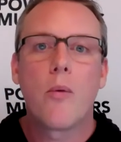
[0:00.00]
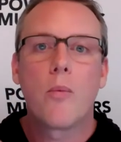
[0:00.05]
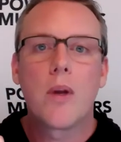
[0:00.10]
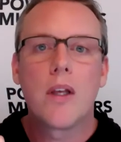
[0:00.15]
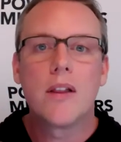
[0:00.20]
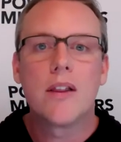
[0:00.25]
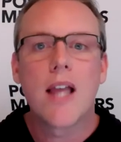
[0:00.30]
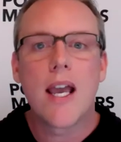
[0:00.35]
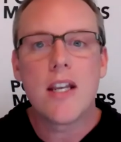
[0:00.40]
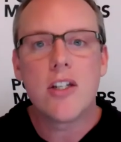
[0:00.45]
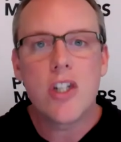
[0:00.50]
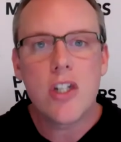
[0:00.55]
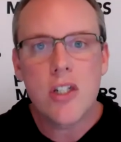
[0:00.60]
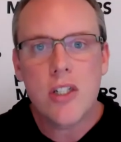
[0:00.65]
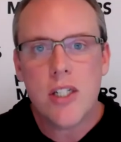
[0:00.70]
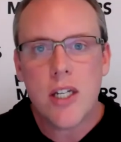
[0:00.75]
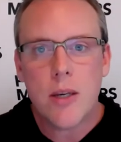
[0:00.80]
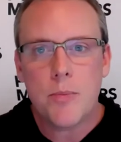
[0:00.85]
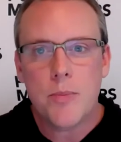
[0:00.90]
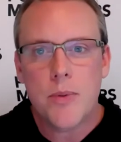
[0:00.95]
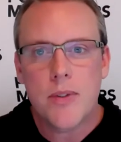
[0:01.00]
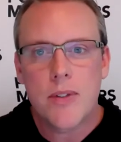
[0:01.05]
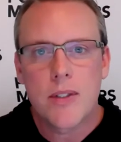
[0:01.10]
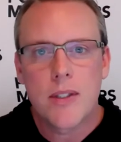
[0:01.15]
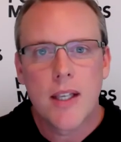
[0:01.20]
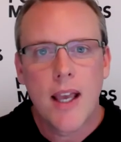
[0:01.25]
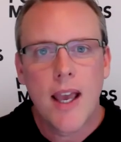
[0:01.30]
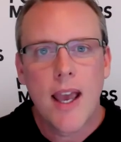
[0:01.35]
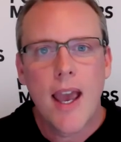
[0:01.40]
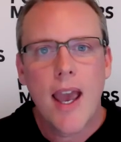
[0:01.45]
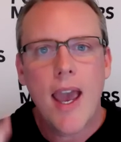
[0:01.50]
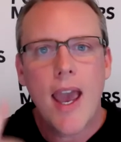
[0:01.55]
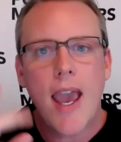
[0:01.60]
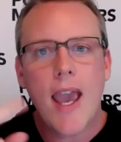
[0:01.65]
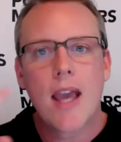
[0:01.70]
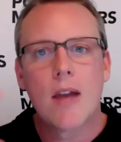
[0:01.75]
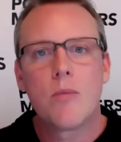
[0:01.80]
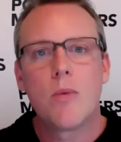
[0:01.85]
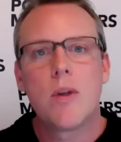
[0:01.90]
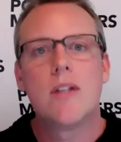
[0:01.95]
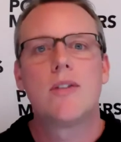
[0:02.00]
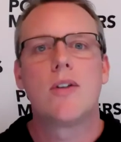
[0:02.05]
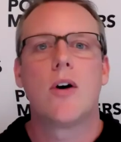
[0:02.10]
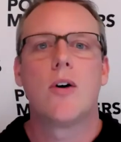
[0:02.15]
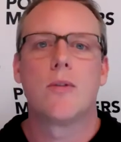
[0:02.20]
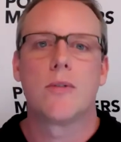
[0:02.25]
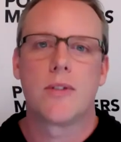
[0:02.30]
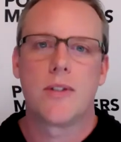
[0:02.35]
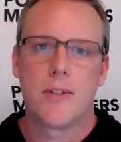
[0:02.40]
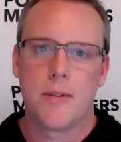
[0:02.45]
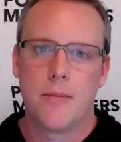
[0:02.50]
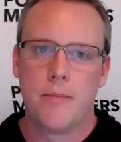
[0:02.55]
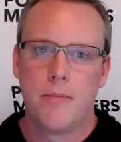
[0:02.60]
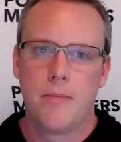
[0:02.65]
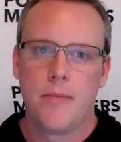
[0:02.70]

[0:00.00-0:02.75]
relationships and results.